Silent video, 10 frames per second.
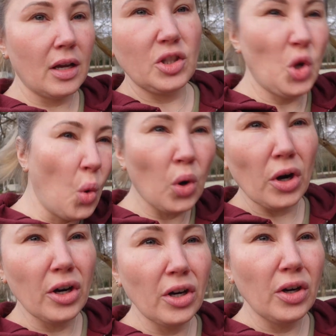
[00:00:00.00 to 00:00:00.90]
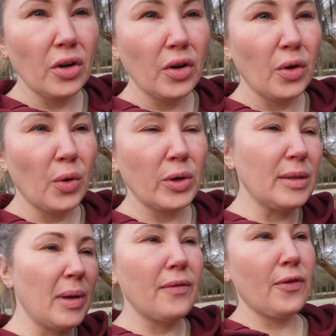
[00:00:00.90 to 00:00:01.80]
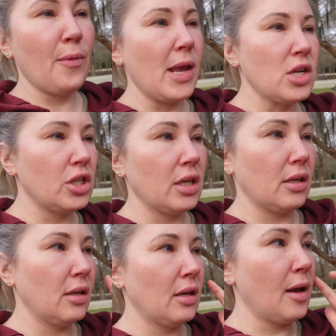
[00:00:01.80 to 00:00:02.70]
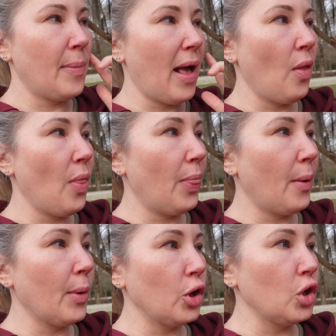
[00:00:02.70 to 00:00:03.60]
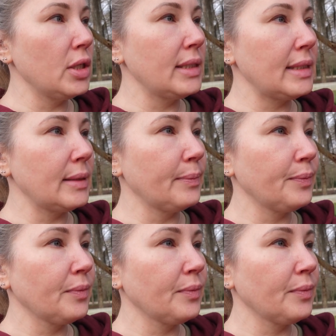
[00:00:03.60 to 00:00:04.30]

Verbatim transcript: a tour or some information about the Myrtles.